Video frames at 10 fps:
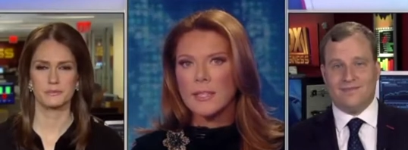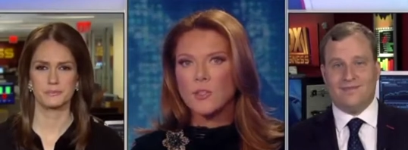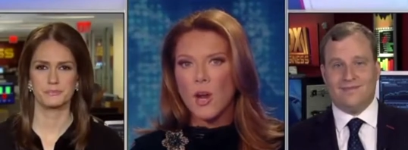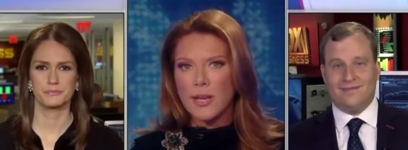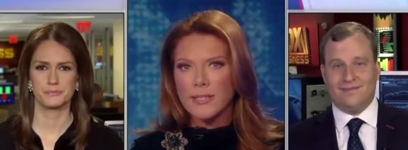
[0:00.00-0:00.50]

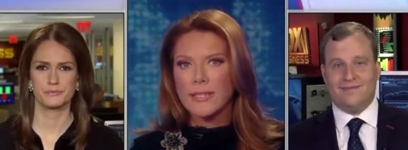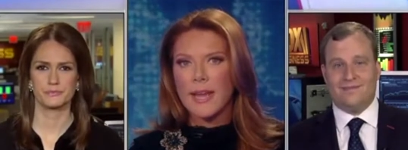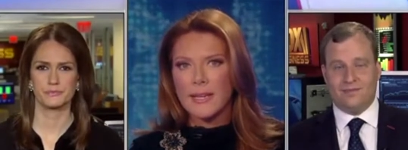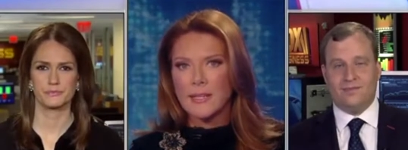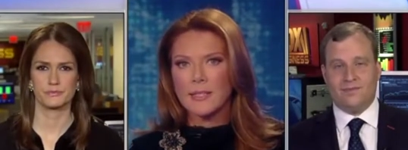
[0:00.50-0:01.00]
Speaker 1: tries to
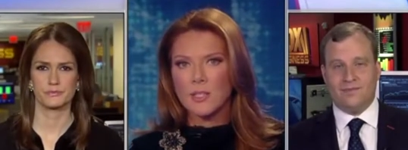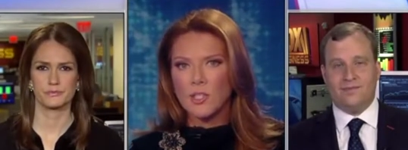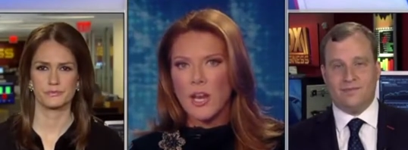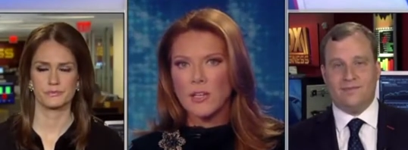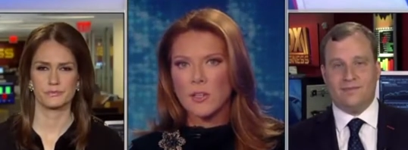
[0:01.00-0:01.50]
get his
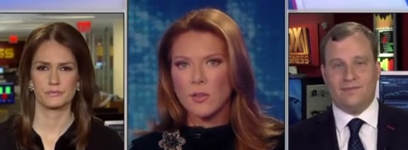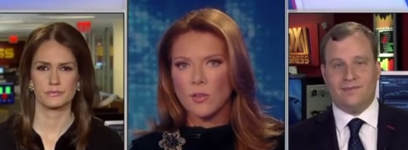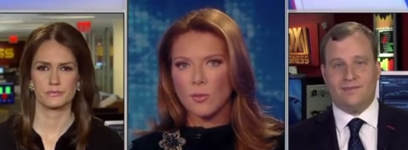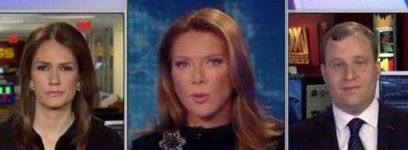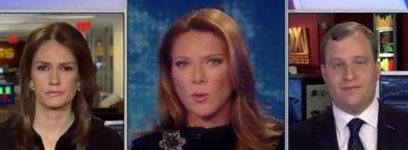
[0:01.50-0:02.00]
agenda
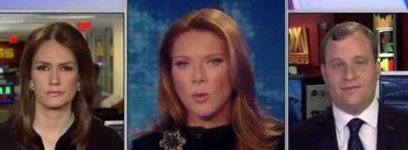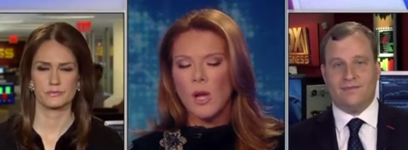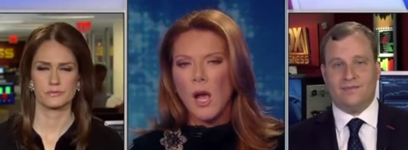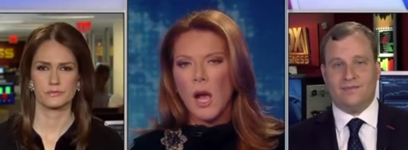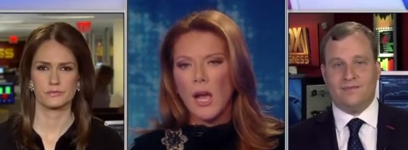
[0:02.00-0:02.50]
through.
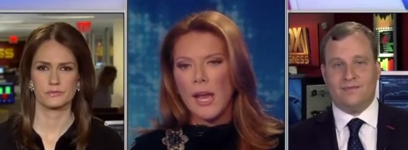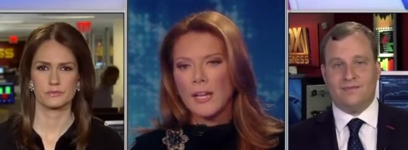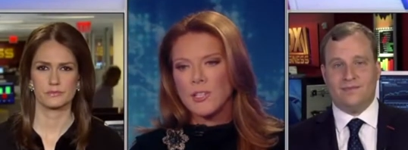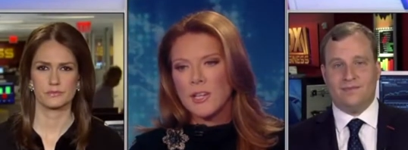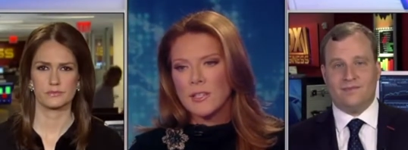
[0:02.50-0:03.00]
Uh,
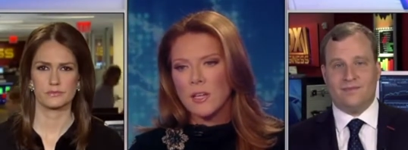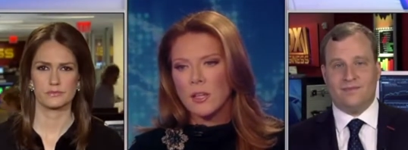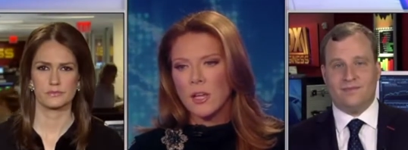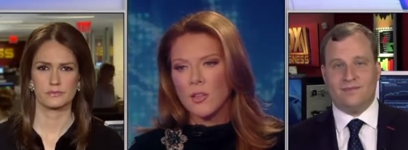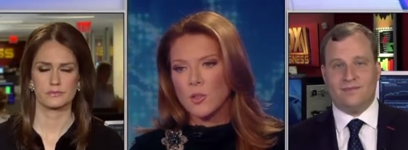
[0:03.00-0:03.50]
and Jessica,
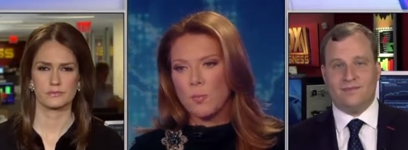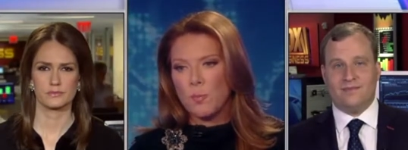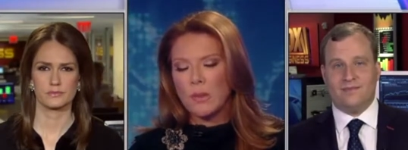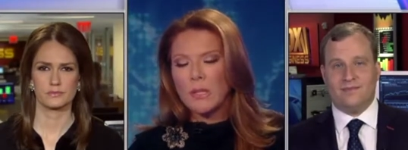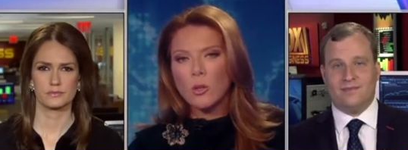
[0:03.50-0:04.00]
look, there's
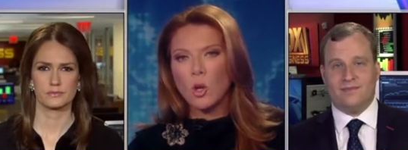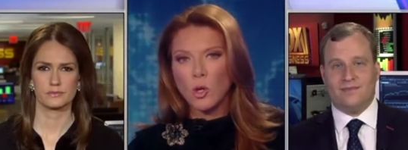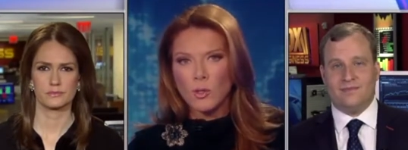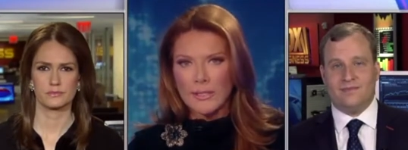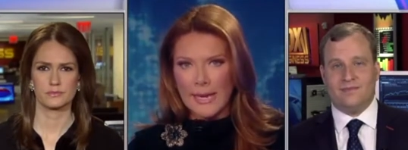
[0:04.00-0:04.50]
political
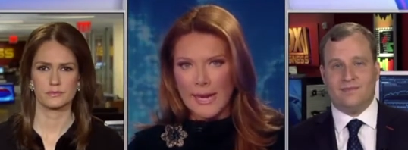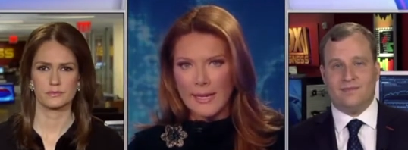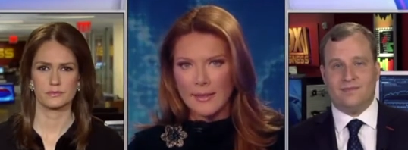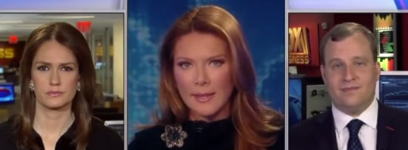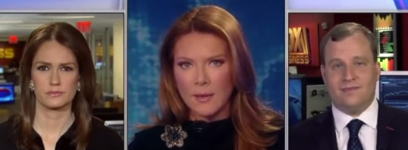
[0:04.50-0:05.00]
hurdles to
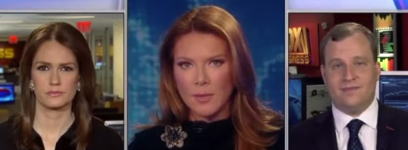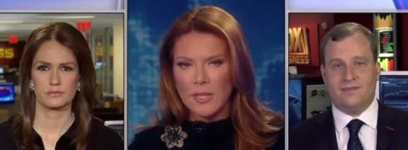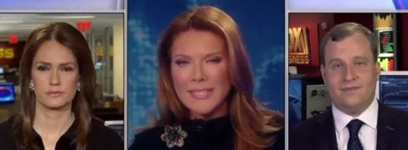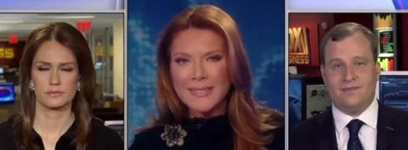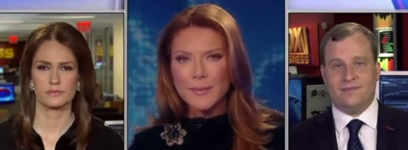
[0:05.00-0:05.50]
anything. I mean,
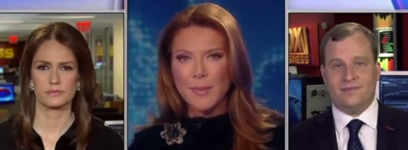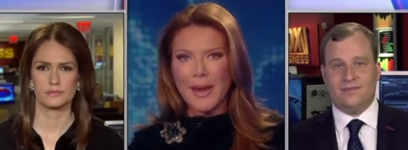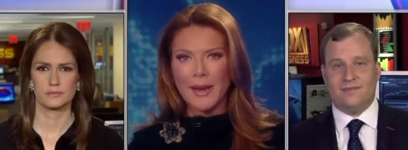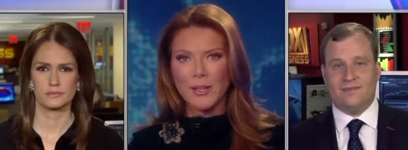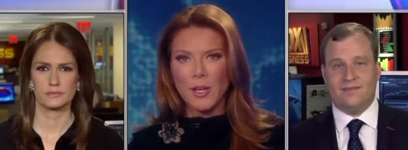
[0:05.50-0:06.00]
this is a
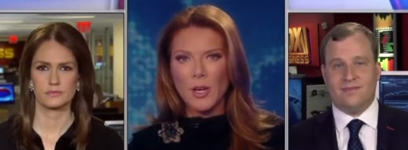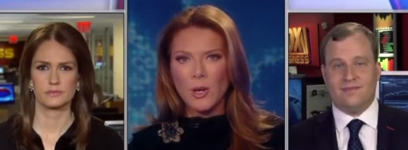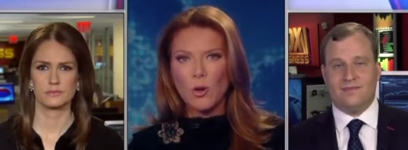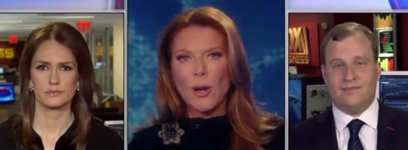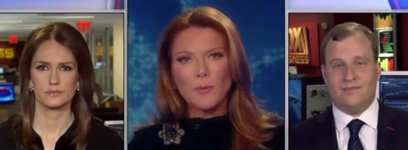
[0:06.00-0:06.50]
man
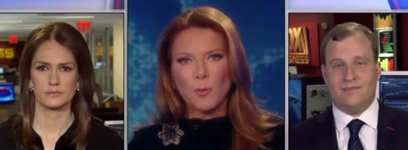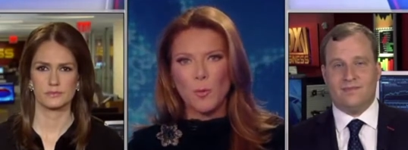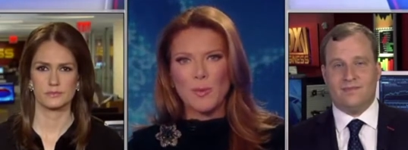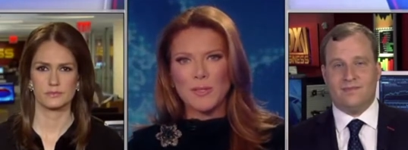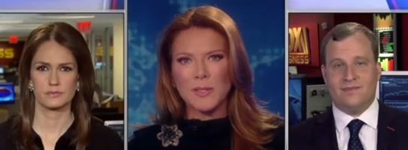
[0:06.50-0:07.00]
who comes from a
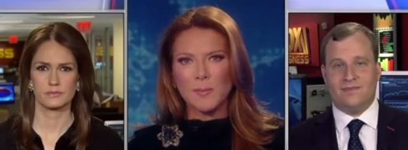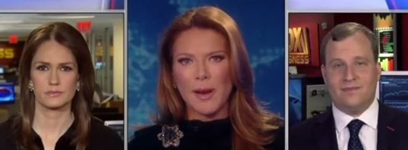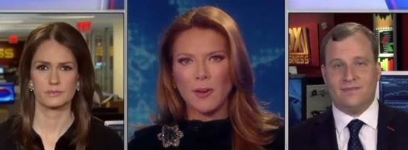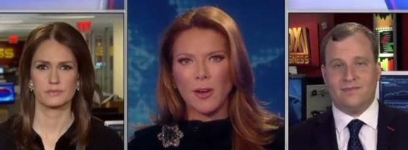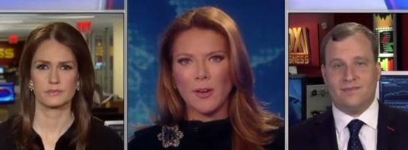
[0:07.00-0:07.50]
business
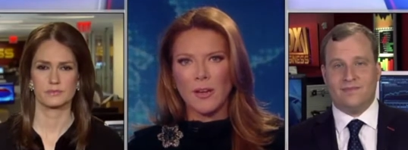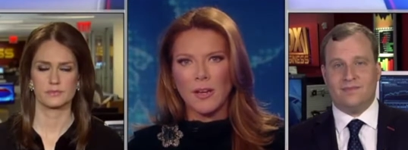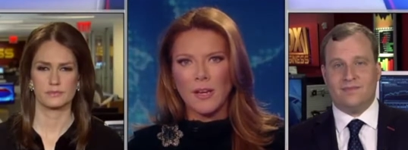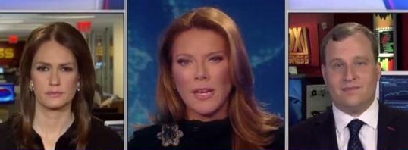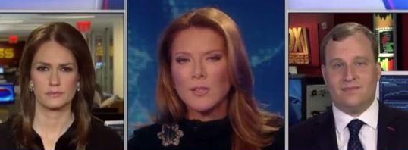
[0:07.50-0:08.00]
background,
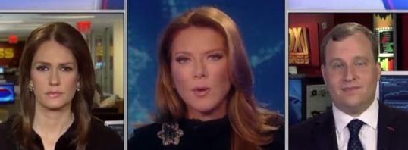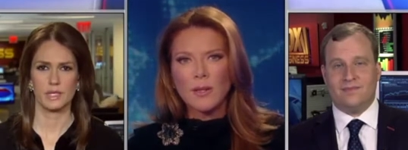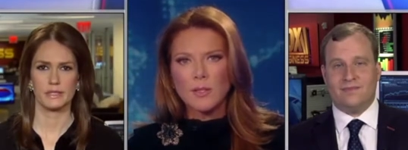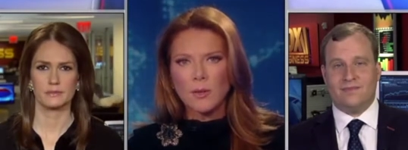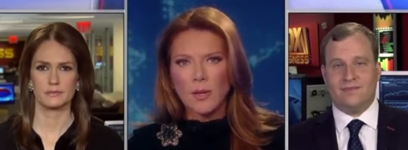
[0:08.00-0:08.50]
he's run
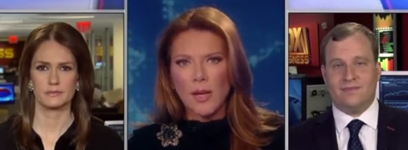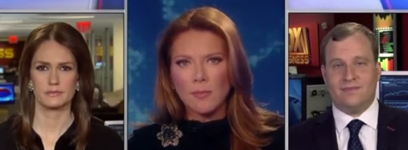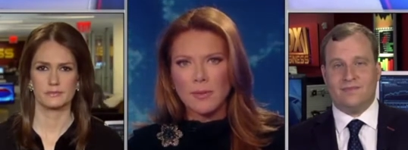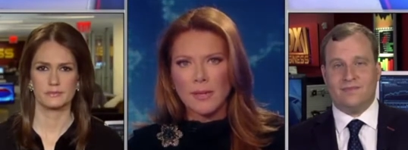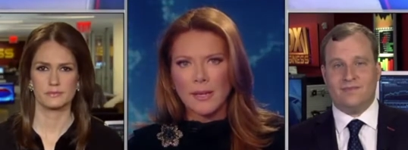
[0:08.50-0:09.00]
his own
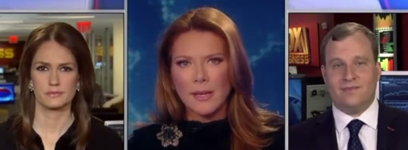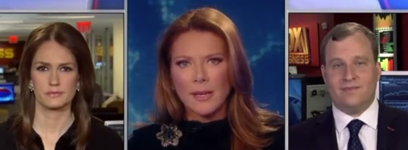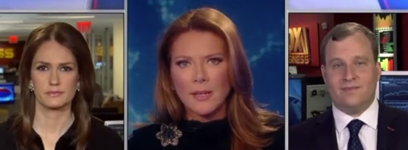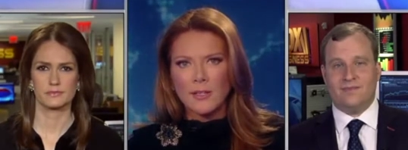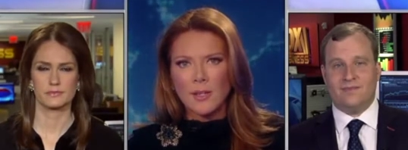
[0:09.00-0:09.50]
company.
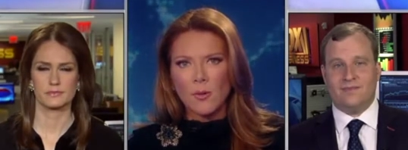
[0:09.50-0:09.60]
So